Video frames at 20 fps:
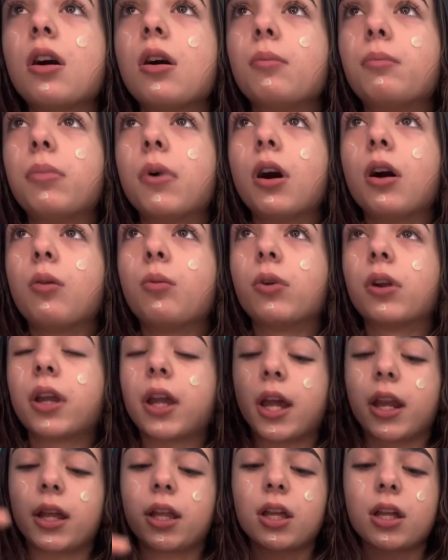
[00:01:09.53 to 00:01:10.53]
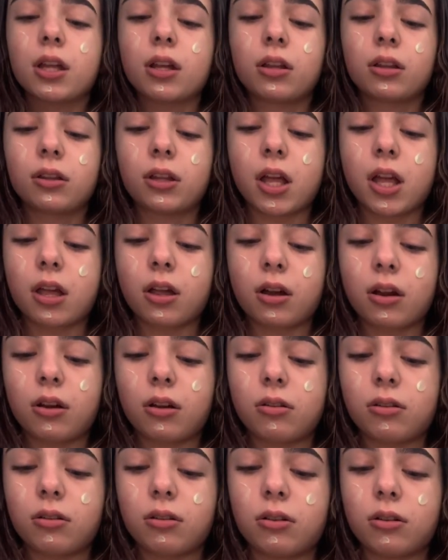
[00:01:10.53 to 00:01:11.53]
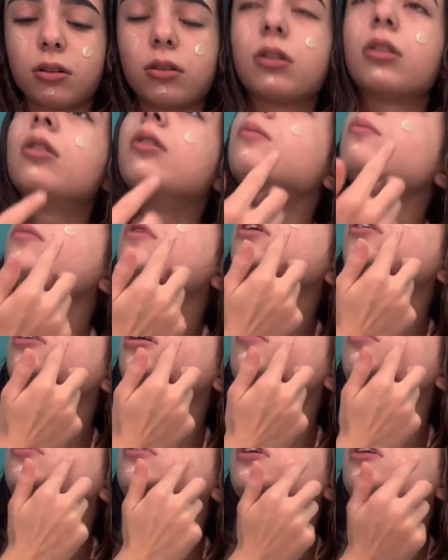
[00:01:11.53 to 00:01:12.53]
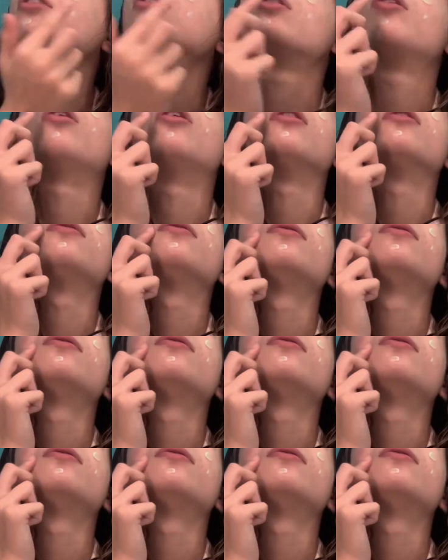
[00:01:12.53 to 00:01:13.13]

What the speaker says: but we're getting like a couple days off.